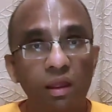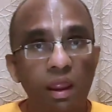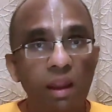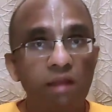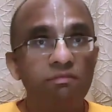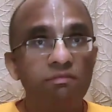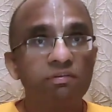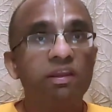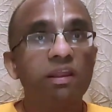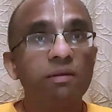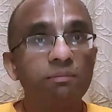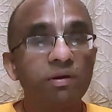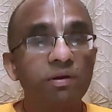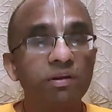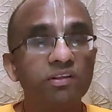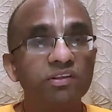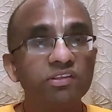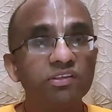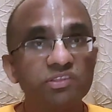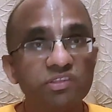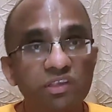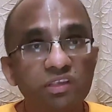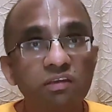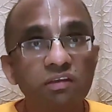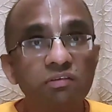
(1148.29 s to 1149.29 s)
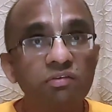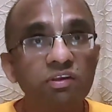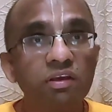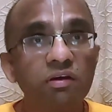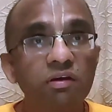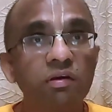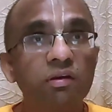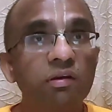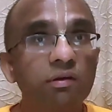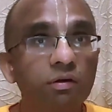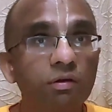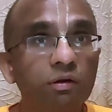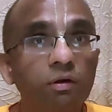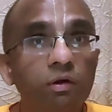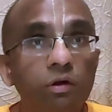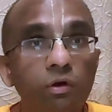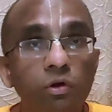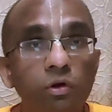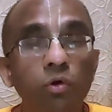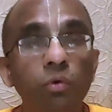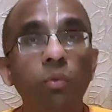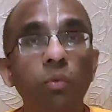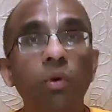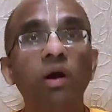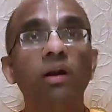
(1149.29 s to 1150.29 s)
And we can persevere
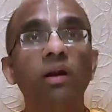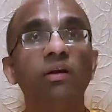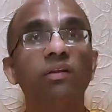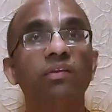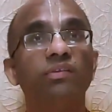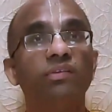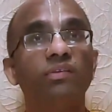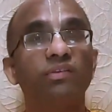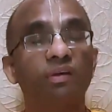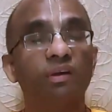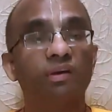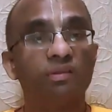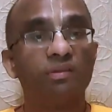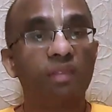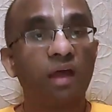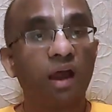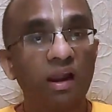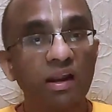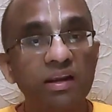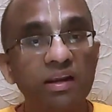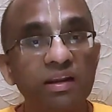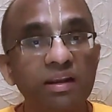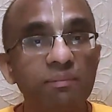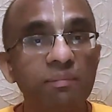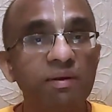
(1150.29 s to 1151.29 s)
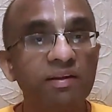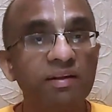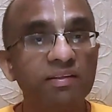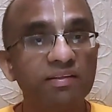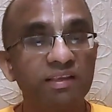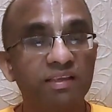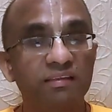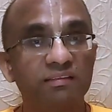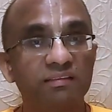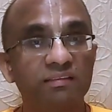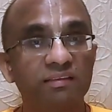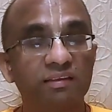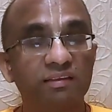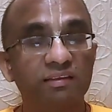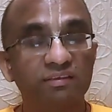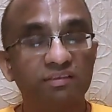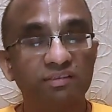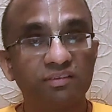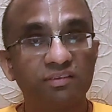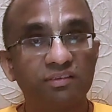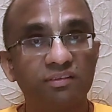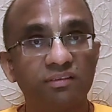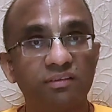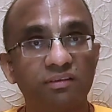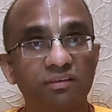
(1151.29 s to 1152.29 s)
towards the ultimate
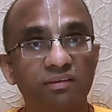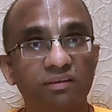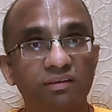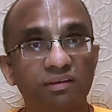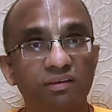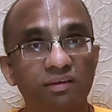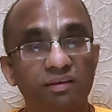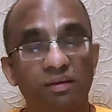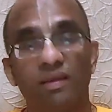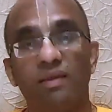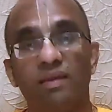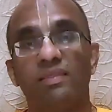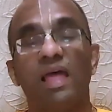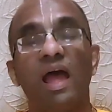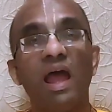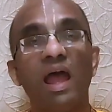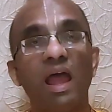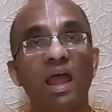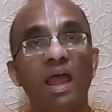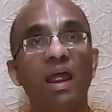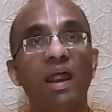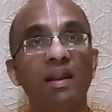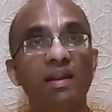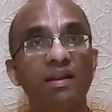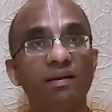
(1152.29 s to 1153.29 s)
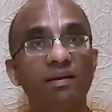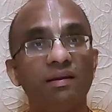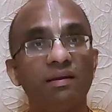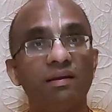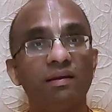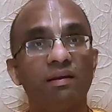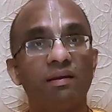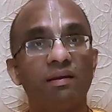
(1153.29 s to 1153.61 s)
success. That